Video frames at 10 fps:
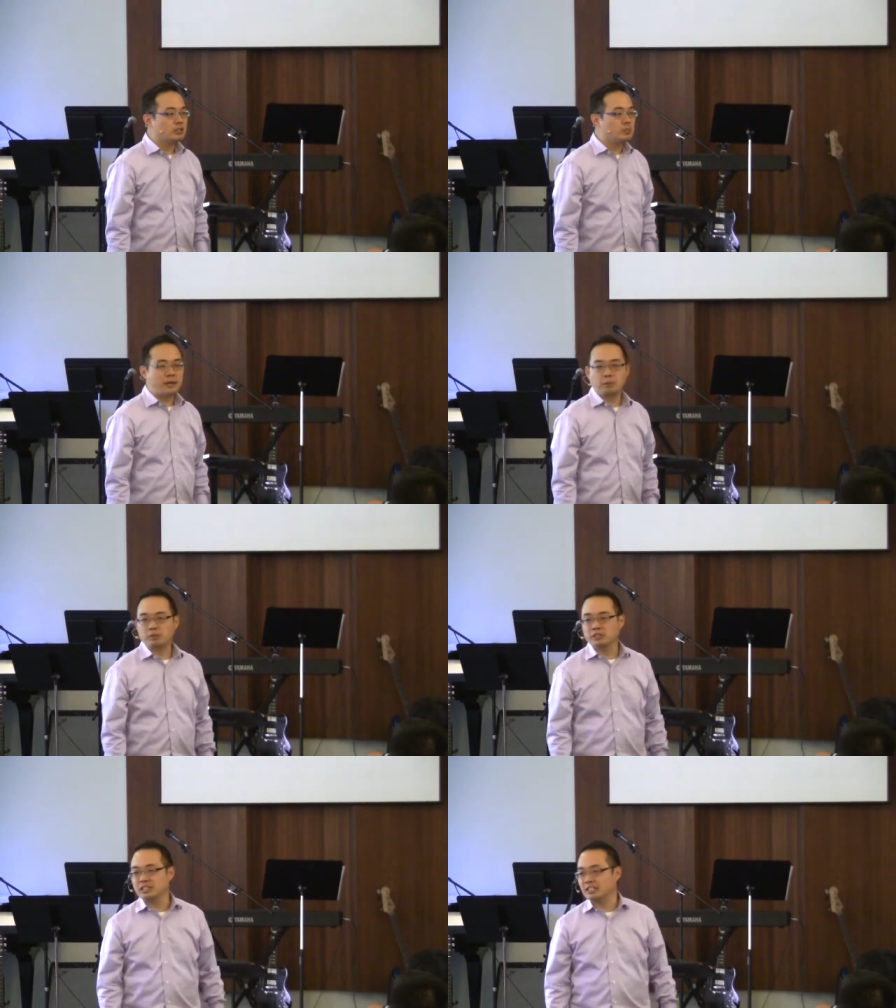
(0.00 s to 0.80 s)
You better
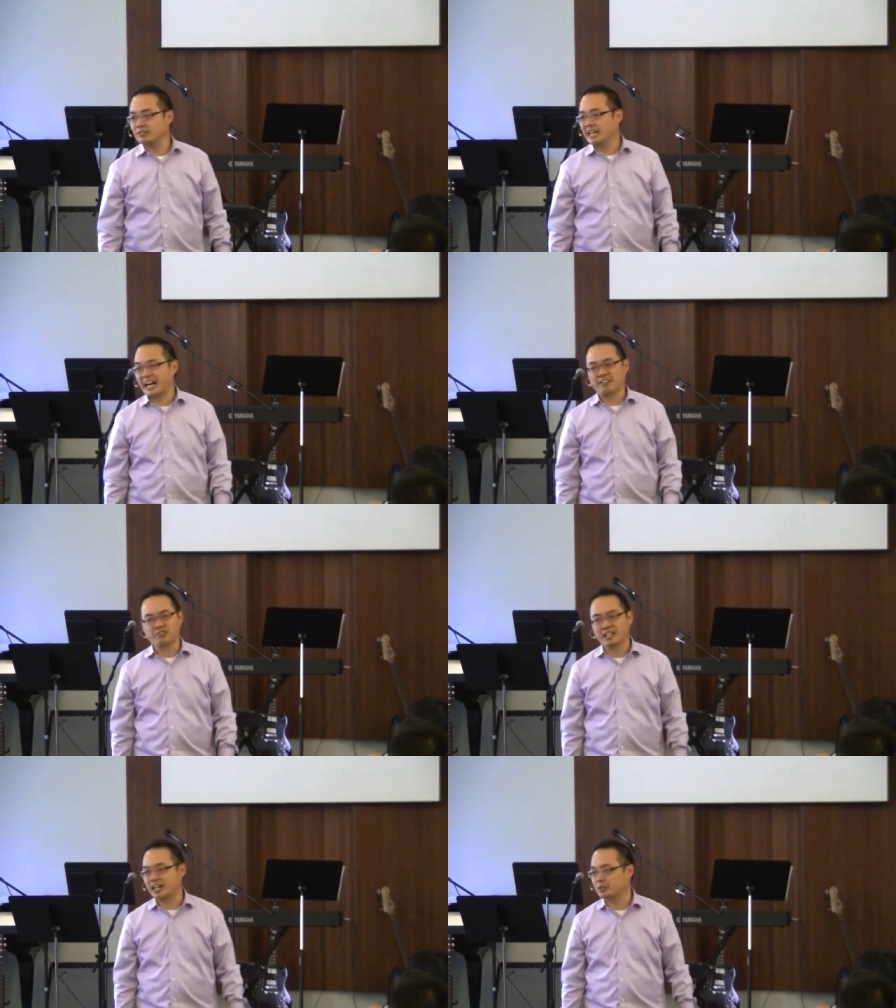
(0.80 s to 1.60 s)
believe that I have
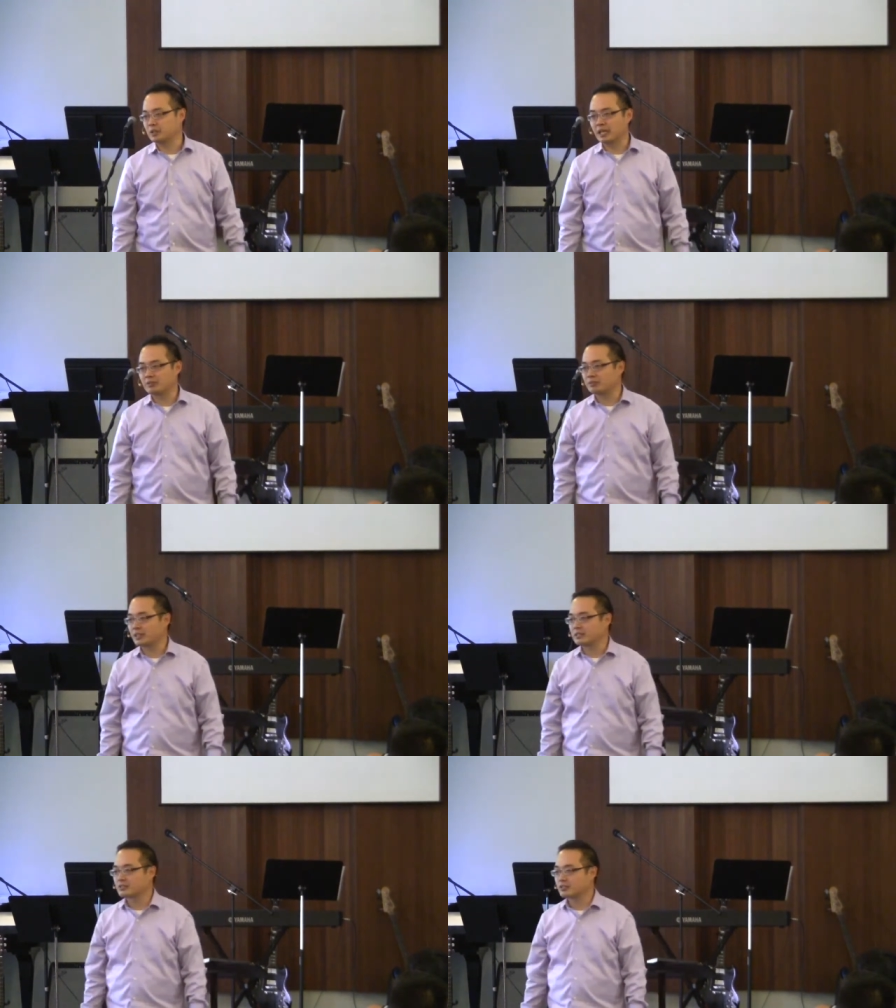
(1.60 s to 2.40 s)
not arrived,
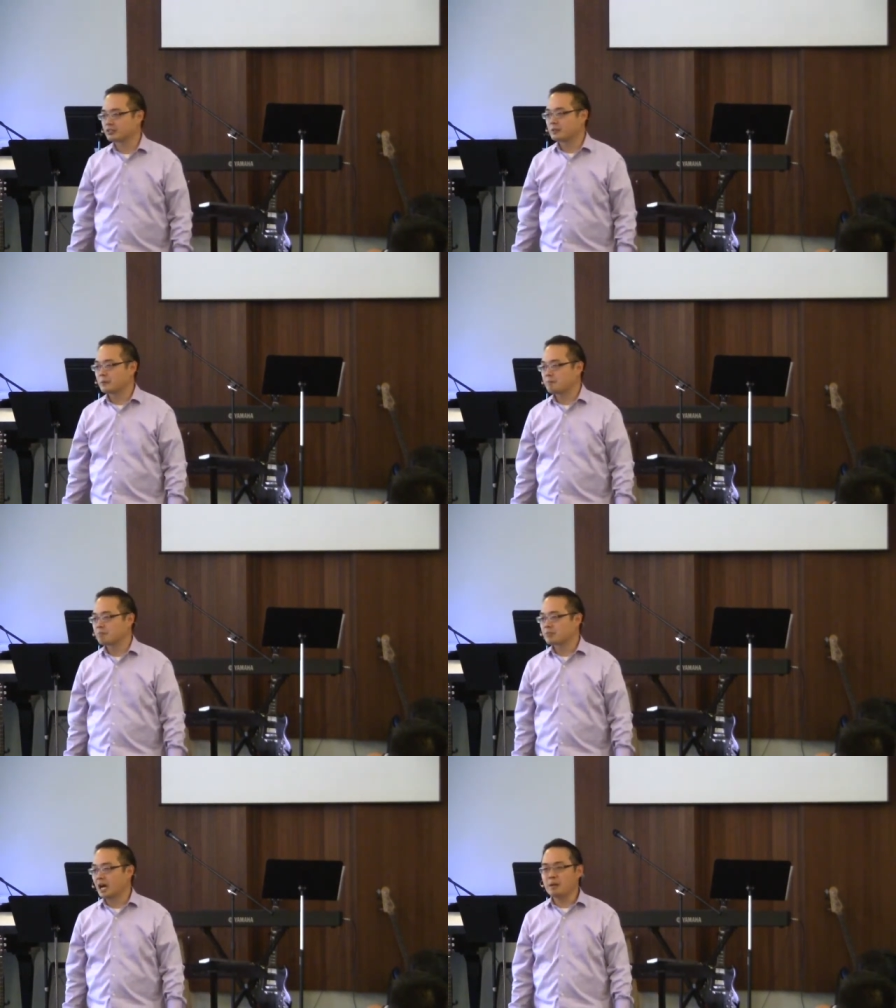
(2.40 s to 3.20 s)
friends.
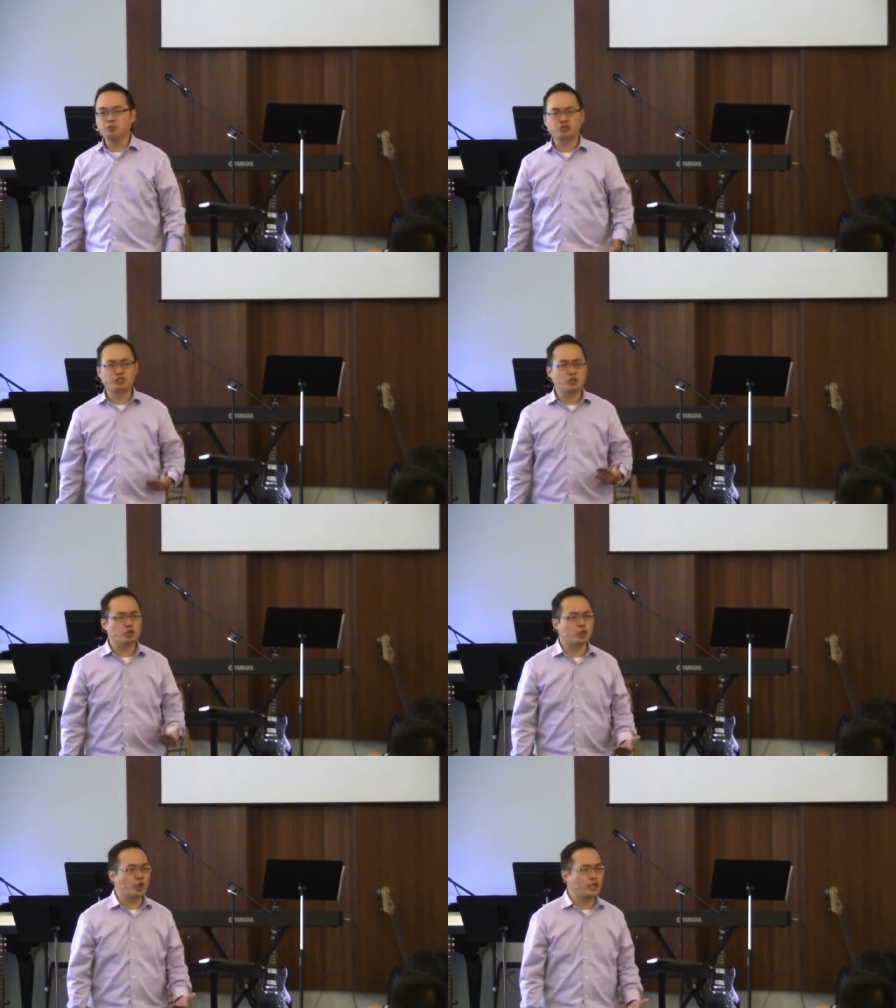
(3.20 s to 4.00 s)
I'm still
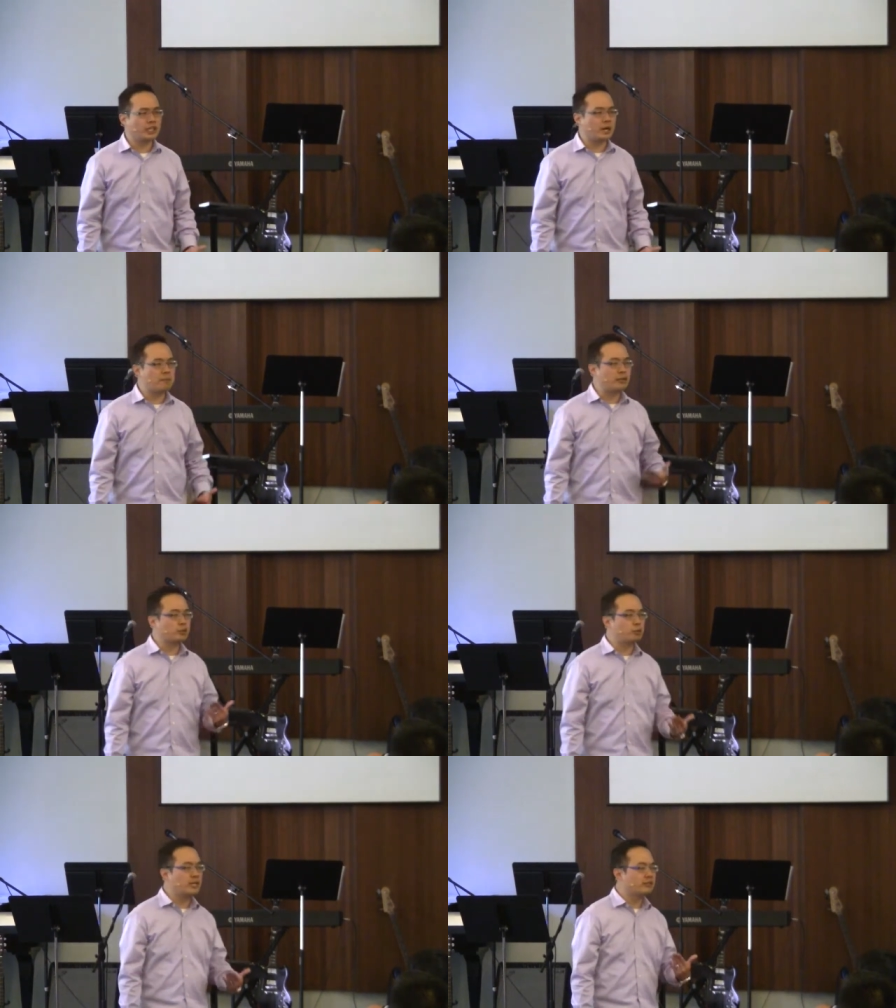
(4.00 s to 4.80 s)
learning about
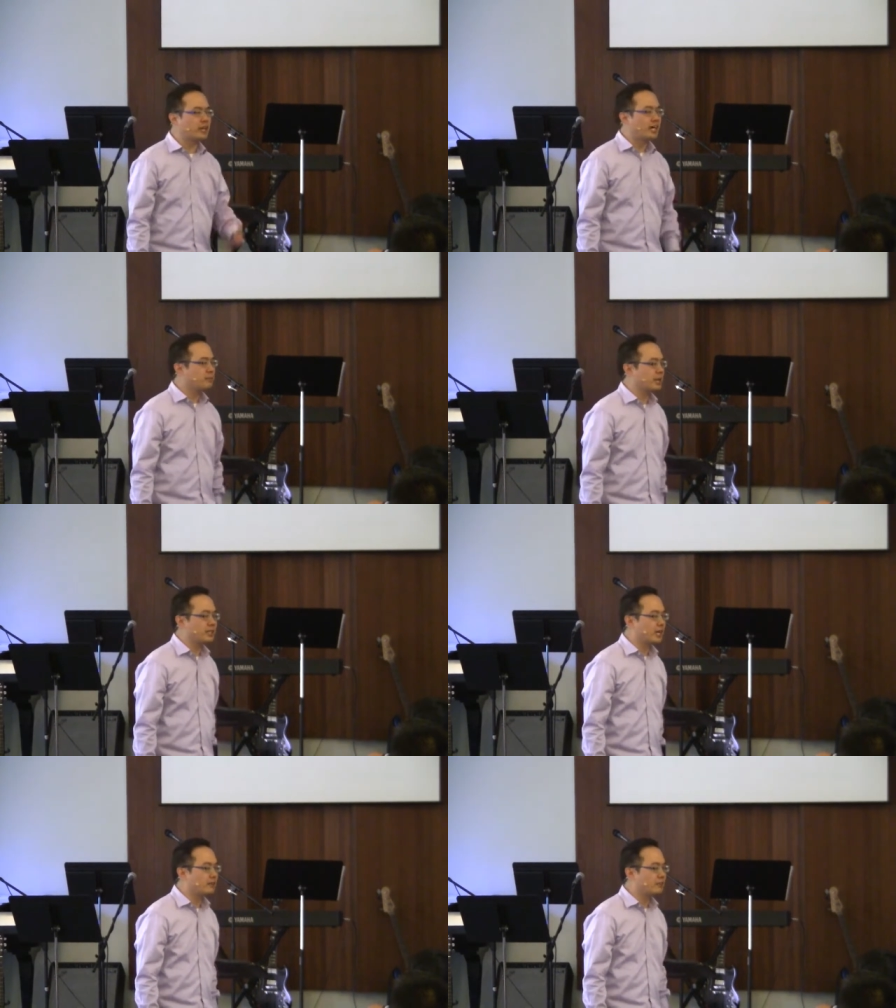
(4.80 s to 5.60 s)
the reign of God in my
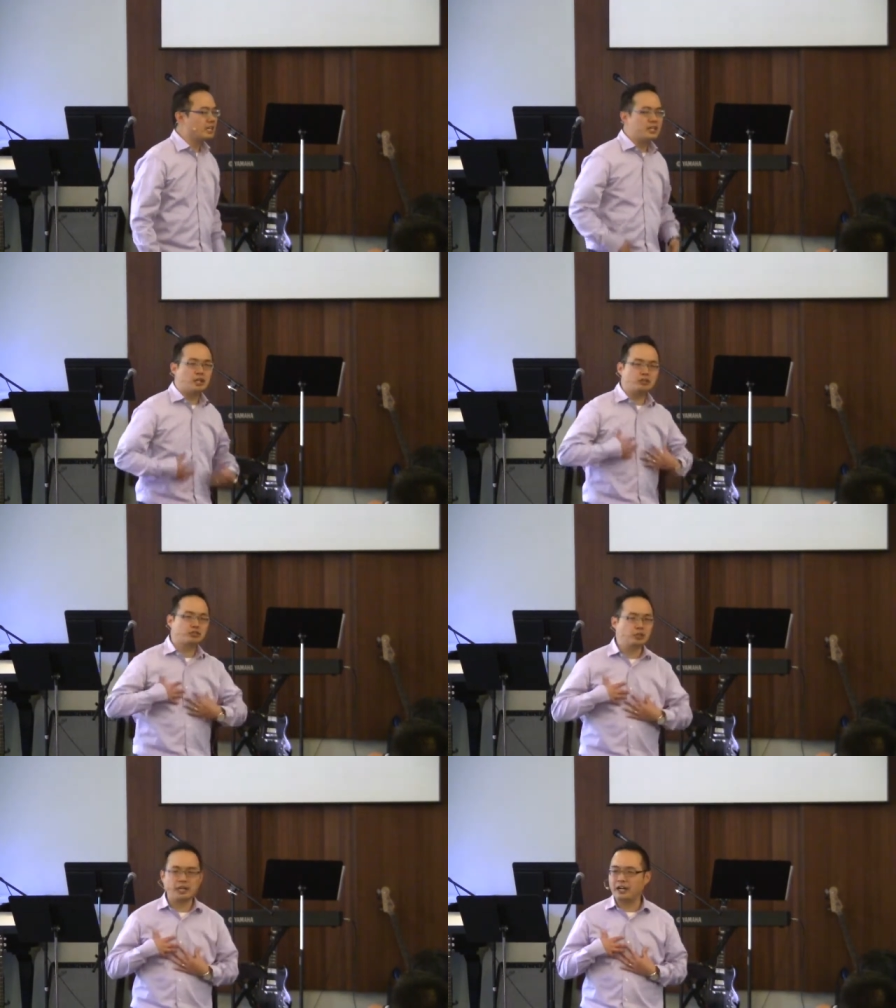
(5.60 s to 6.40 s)
life. There are
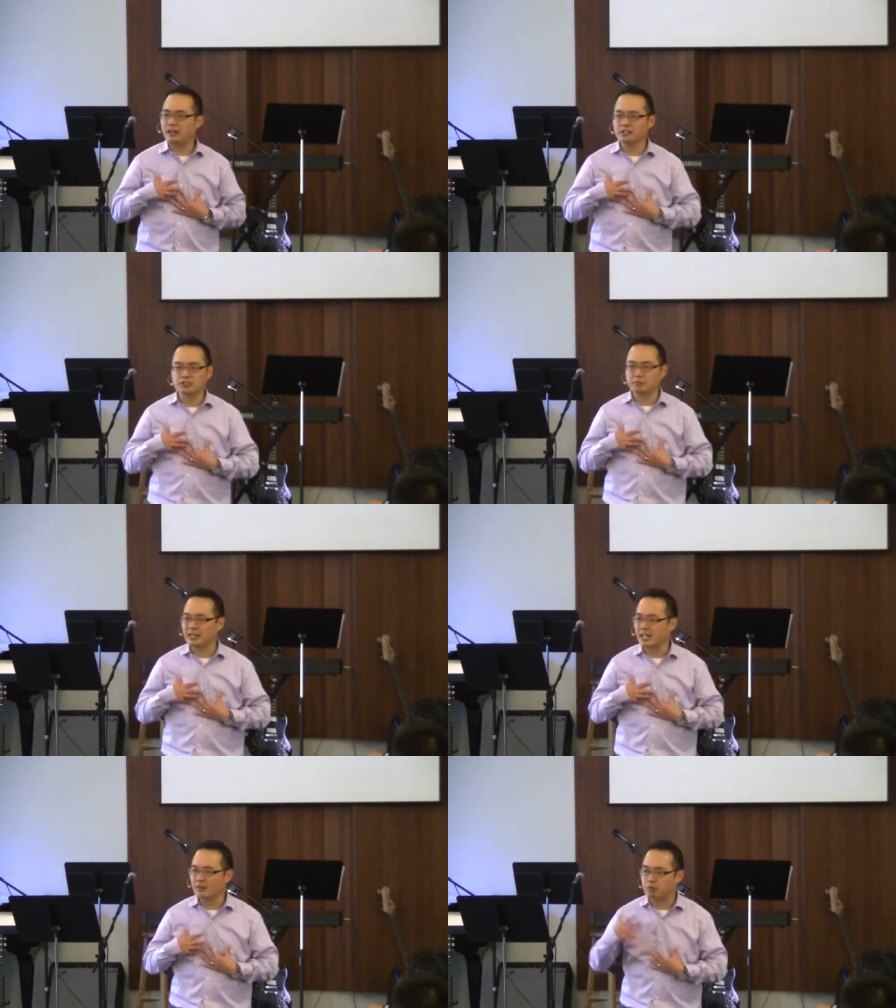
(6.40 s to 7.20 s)
still areas of
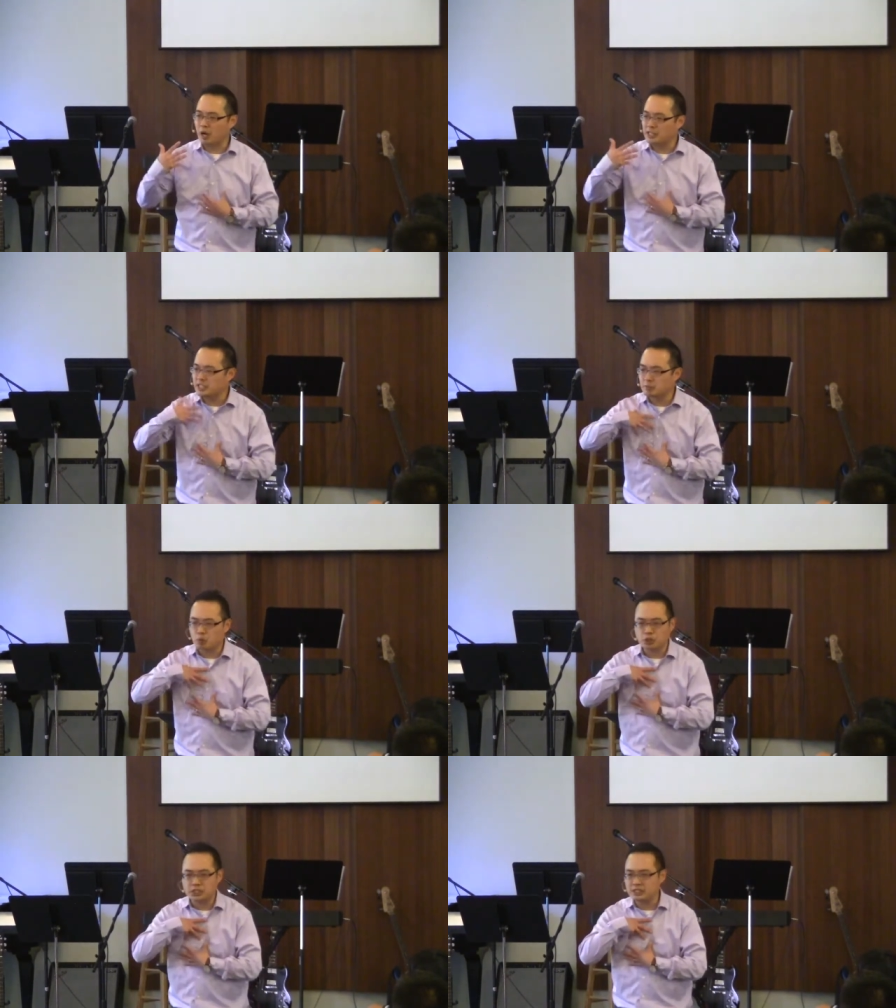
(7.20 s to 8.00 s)
my life where I need
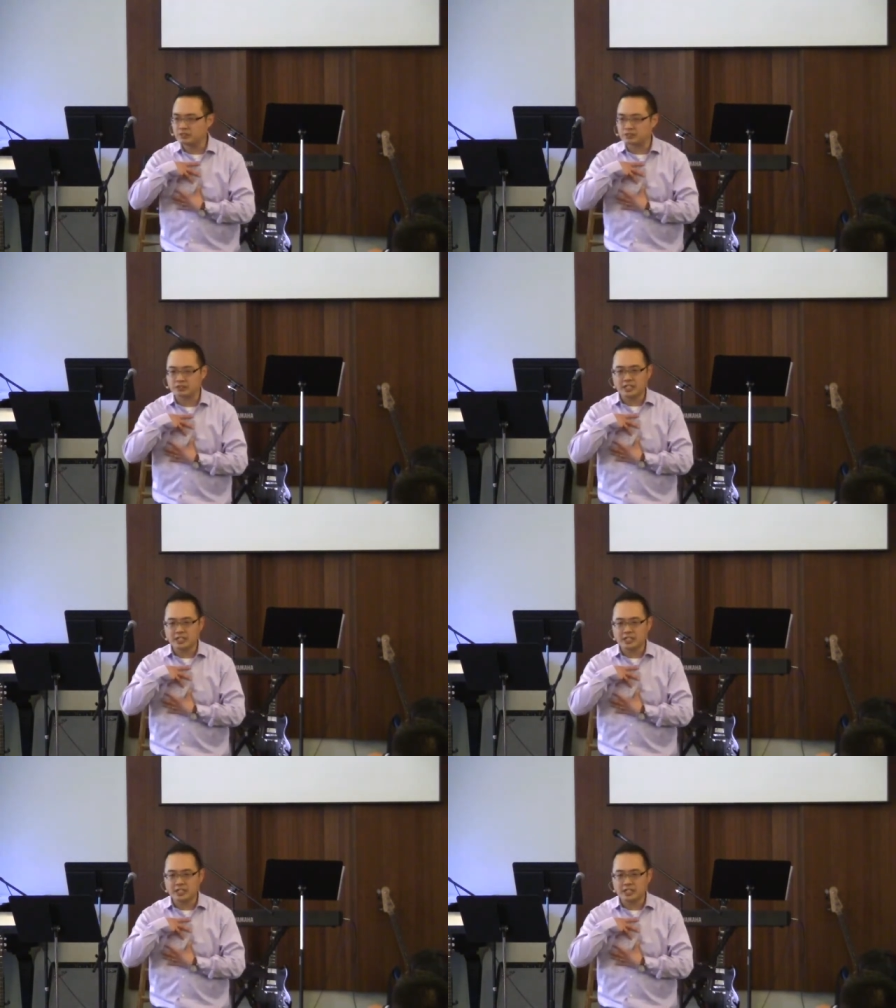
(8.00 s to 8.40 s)
more Jesus.